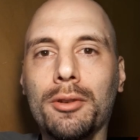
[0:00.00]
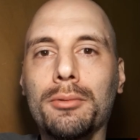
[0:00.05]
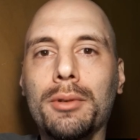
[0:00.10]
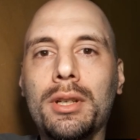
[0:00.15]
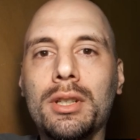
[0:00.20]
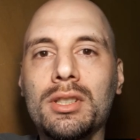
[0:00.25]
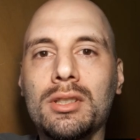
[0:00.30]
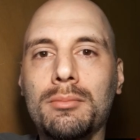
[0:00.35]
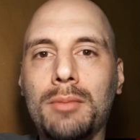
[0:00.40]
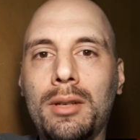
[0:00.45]

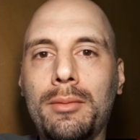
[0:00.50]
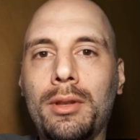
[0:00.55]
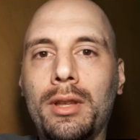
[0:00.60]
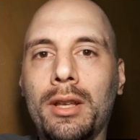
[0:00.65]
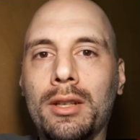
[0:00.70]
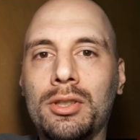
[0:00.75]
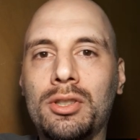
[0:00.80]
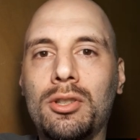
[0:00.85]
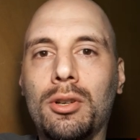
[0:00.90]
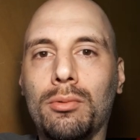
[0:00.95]
reason. Maybe they
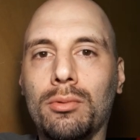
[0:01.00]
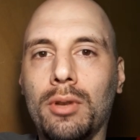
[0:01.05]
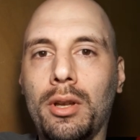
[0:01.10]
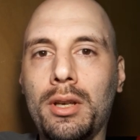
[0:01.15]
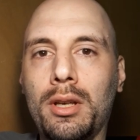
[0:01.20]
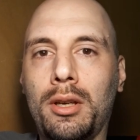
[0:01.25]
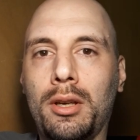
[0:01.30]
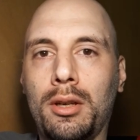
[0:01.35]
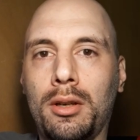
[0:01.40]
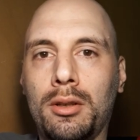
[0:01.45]
just don't
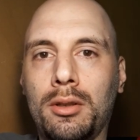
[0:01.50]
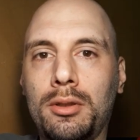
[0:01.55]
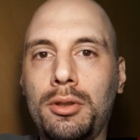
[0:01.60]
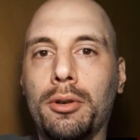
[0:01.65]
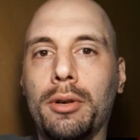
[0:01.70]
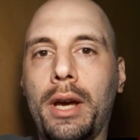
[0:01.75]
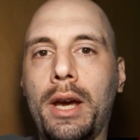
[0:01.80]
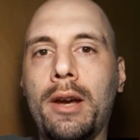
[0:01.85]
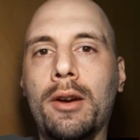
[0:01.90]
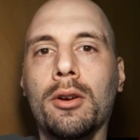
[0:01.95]
like your
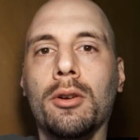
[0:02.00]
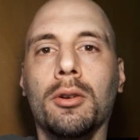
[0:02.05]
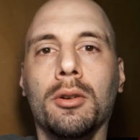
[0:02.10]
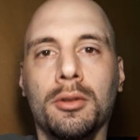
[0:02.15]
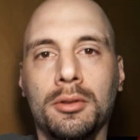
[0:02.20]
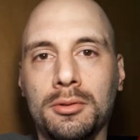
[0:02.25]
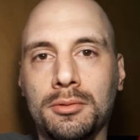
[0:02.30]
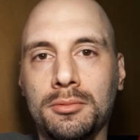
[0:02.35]
hair.